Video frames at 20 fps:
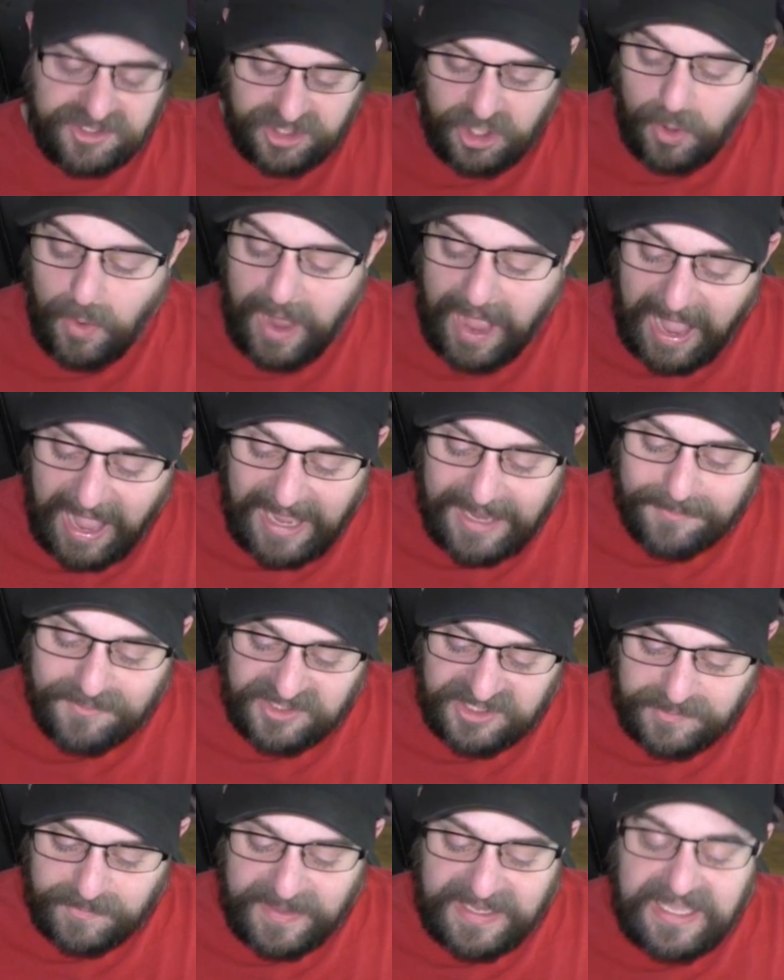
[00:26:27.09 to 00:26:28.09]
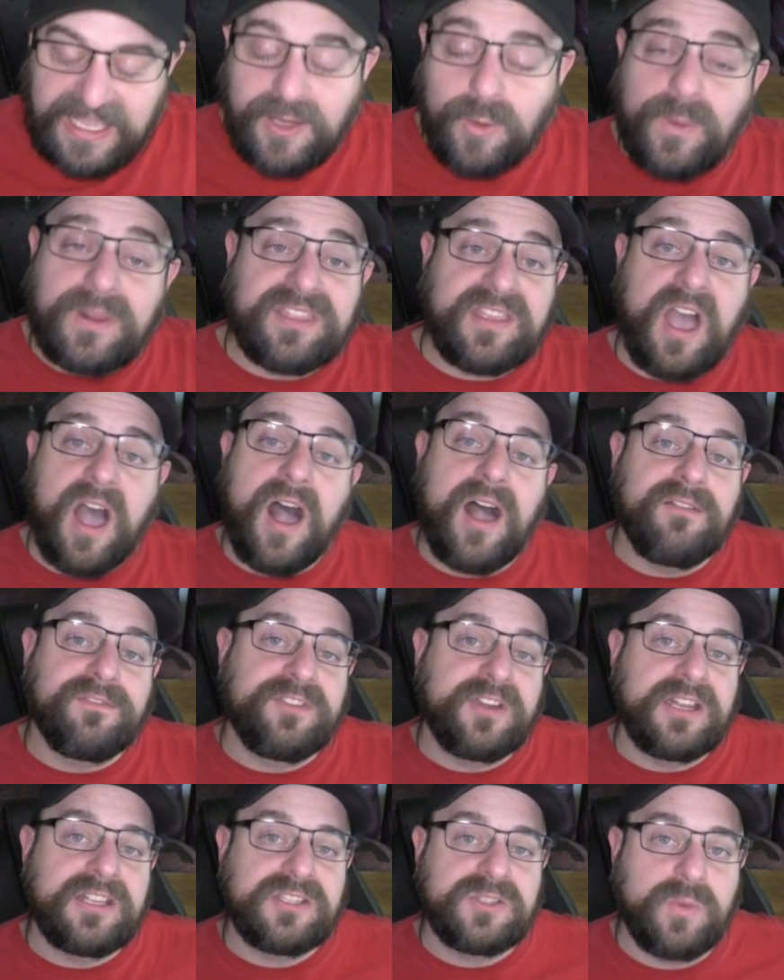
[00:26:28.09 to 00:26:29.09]
So I'm speaking with
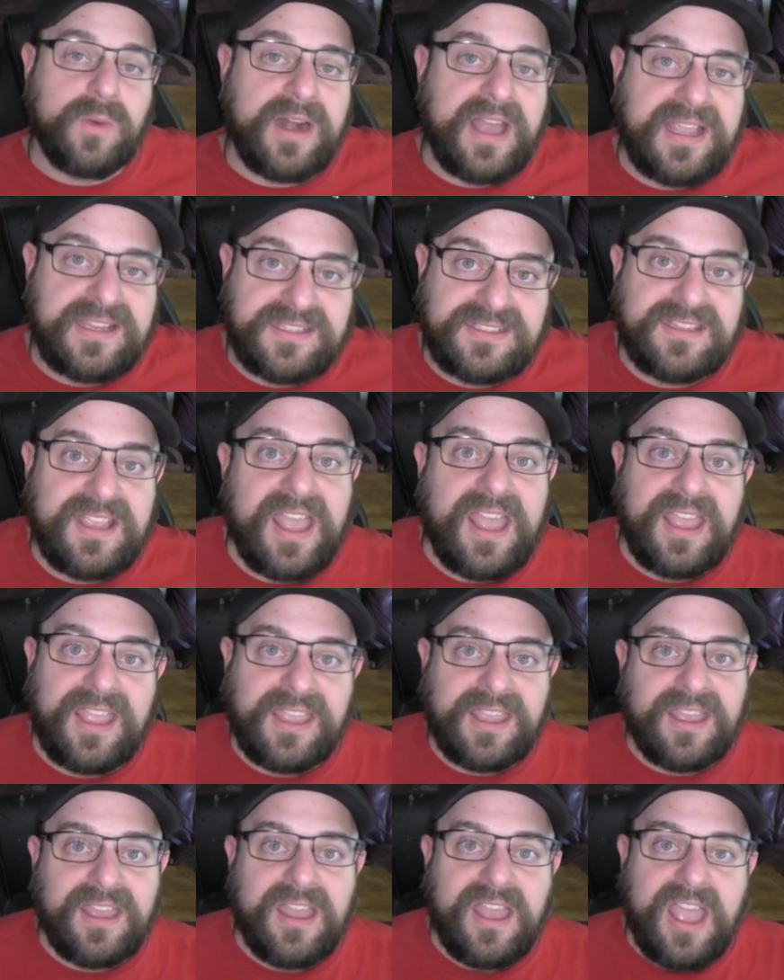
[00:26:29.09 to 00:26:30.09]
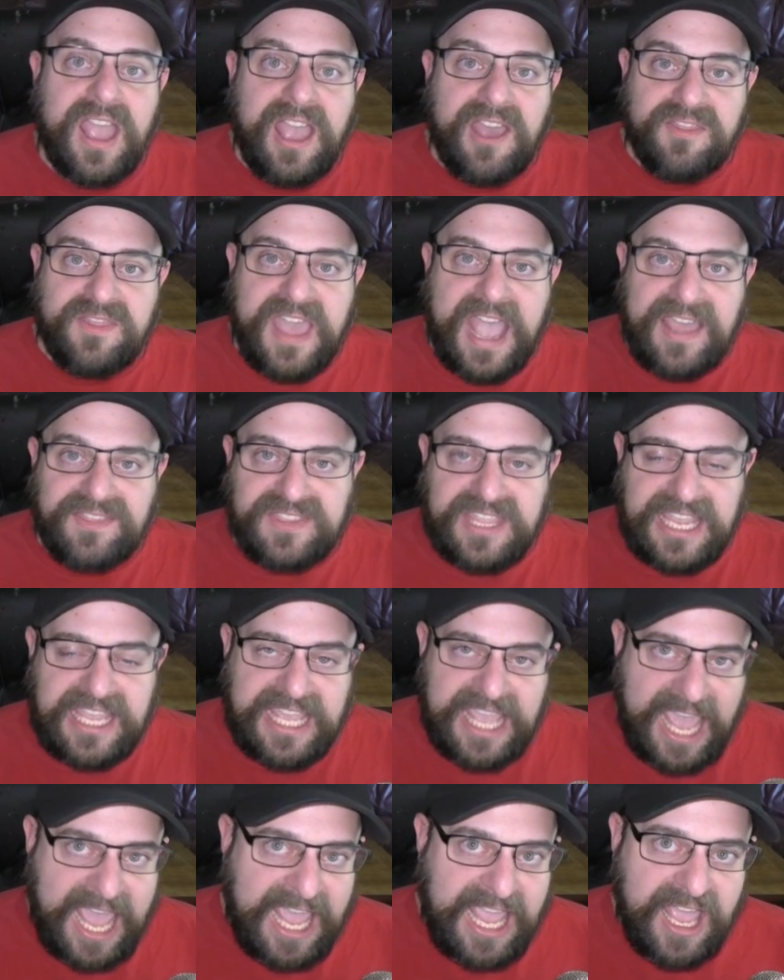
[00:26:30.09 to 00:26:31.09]
confidence when I say that
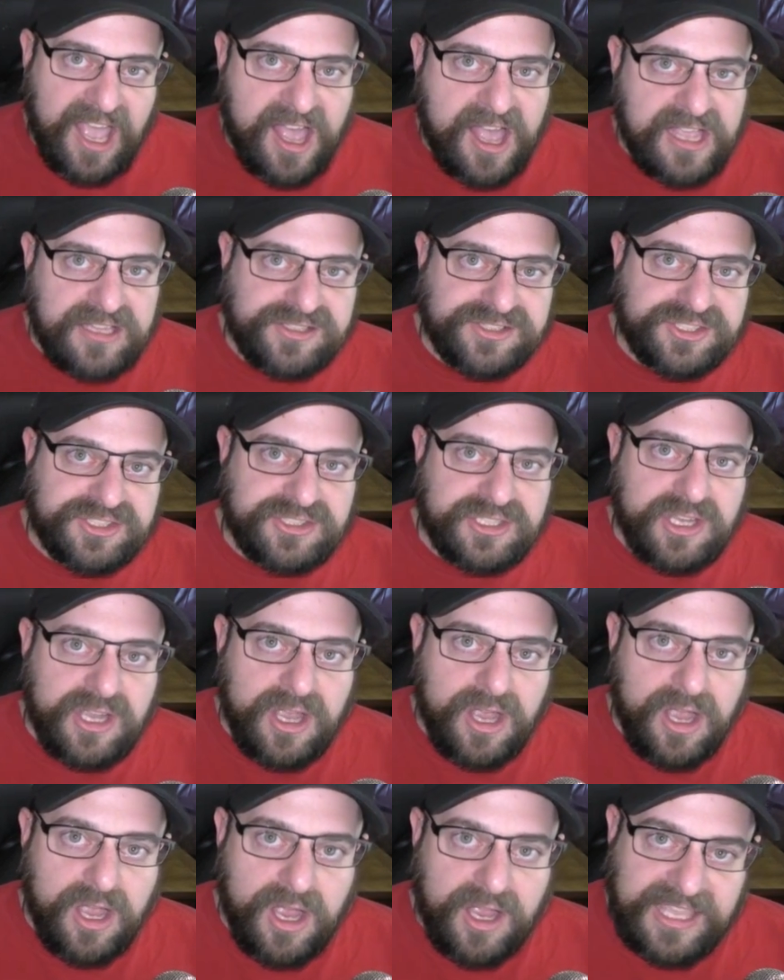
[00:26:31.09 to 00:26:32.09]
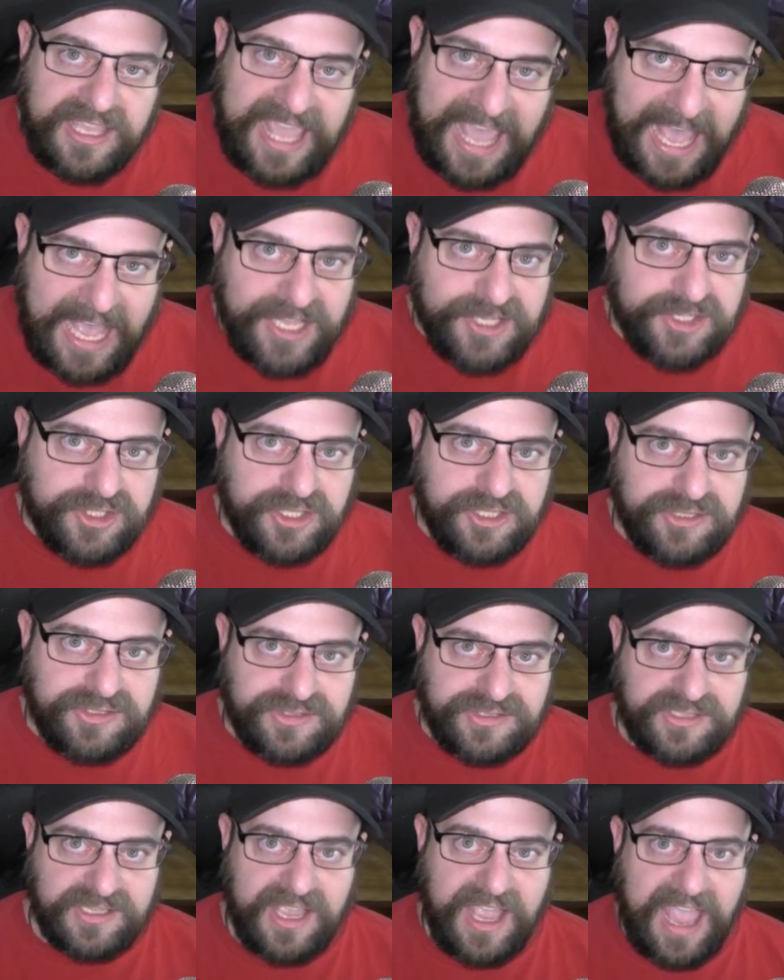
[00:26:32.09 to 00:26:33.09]
the chaos
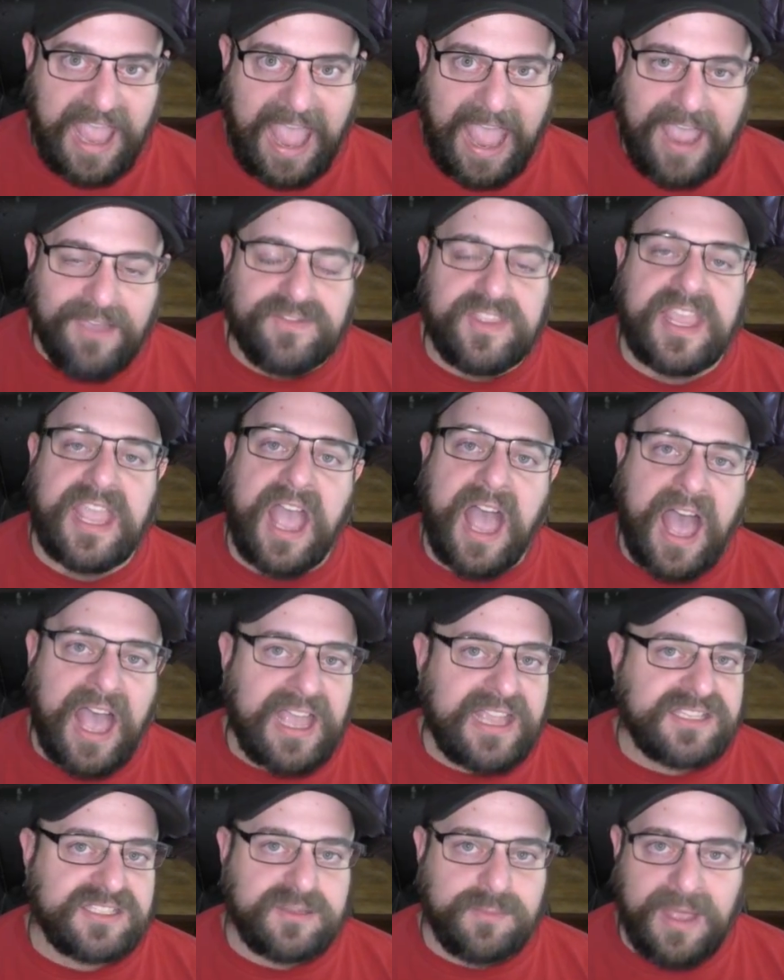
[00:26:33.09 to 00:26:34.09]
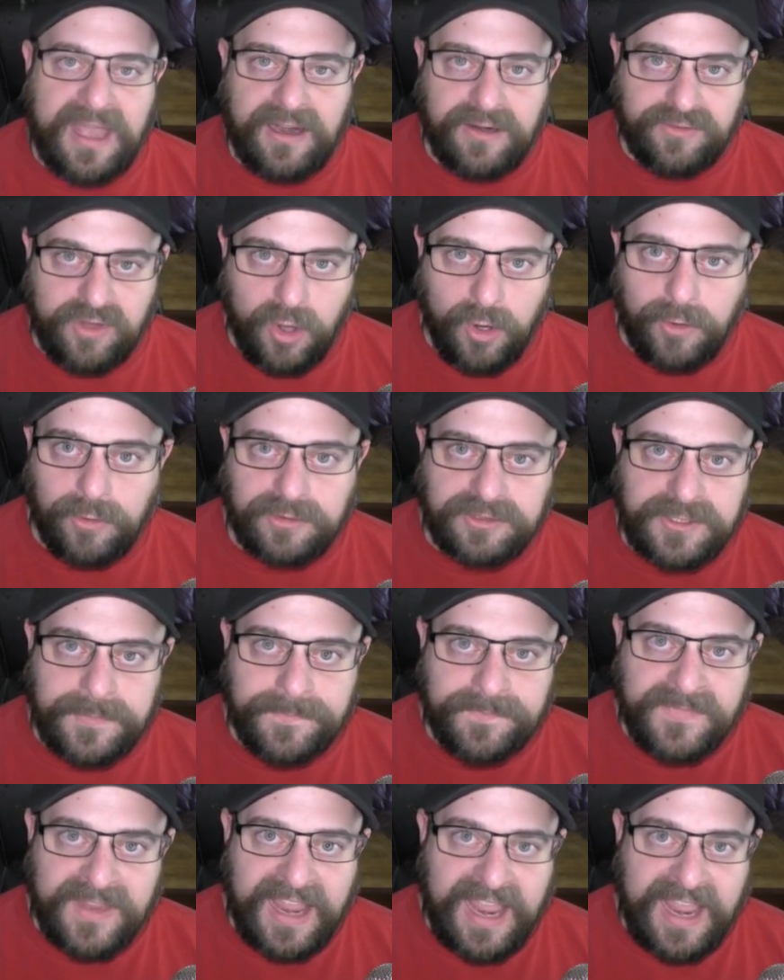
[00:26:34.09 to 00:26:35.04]
caches have the highest amount of gold.